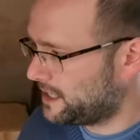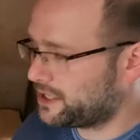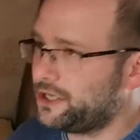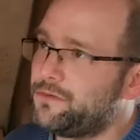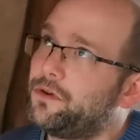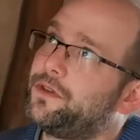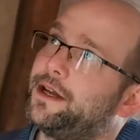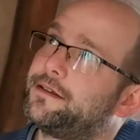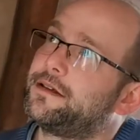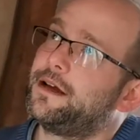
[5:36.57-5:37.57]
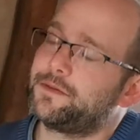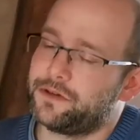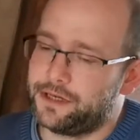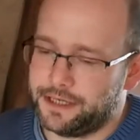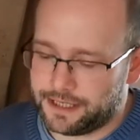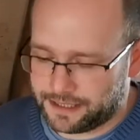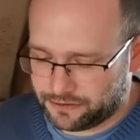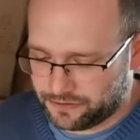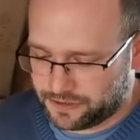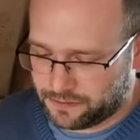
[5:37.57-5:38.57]
So you want that absolutely like
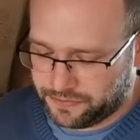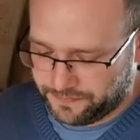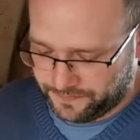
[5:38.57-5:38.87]
to stop.